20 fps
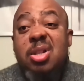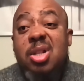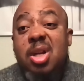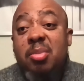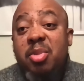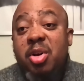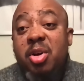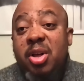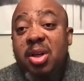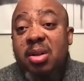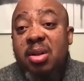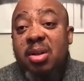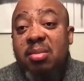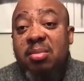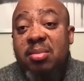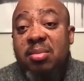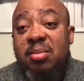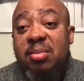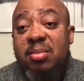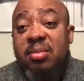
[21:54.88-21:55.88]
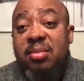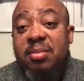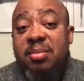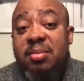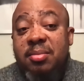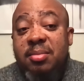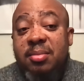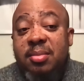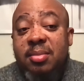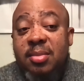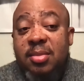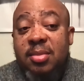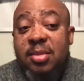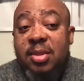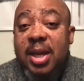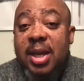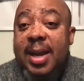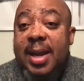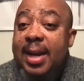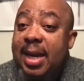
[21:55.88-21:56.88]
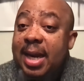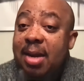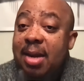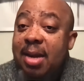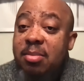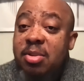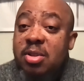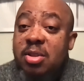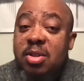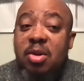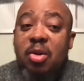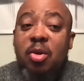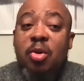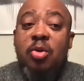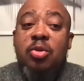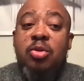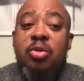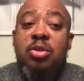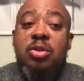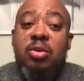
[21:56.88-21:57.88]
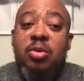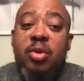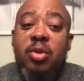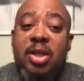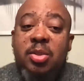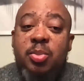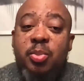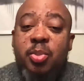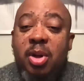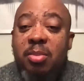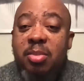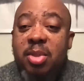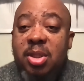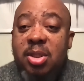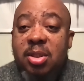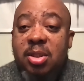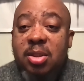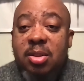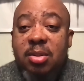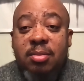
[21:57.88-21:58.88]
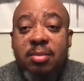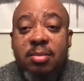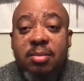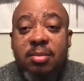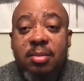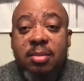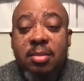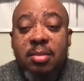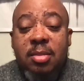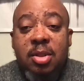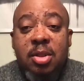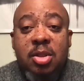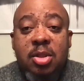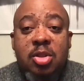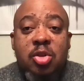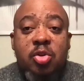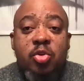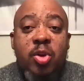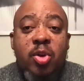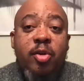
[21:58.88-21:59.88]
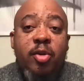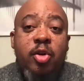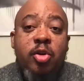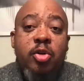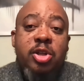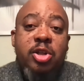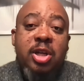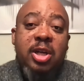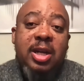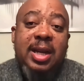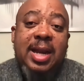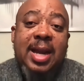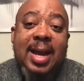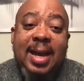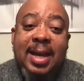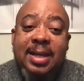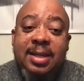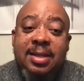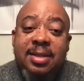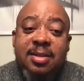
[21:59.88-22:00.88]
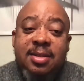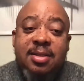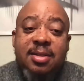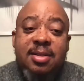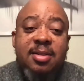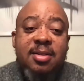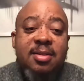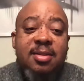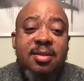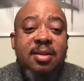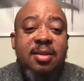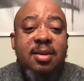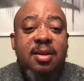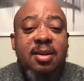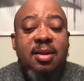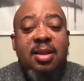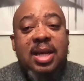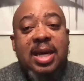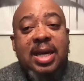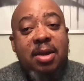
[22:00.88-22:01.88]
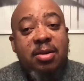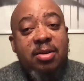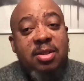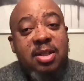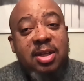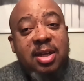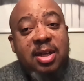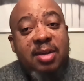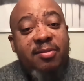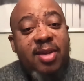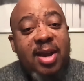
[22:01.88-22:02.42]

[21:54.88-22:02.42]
summary, LLMs hold great promise to revolutionize the accounting and